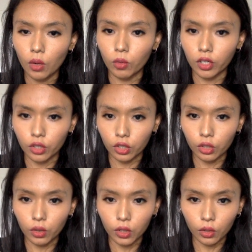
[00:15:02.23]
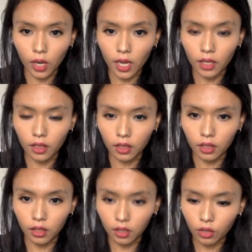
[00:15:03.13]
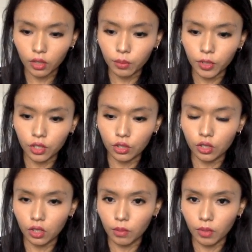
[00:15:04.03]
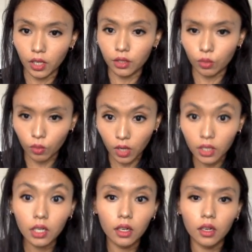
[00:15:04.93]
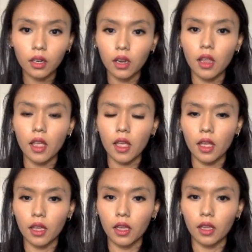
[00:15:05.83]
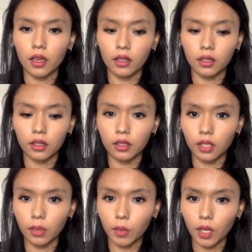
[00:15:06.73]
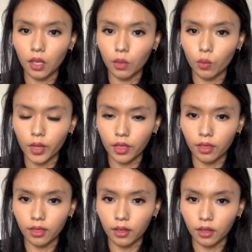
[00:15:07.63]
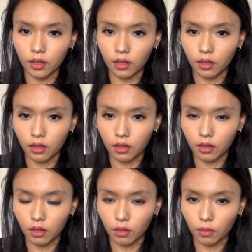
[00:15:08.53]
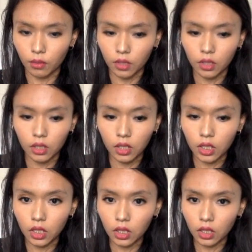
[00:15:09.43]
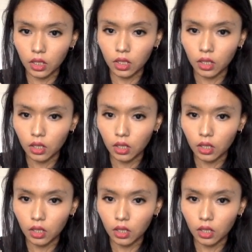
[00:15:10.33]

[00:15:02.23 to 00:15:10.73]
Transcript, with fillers: we're just going to add the current position plus 1. And same thing with the um, T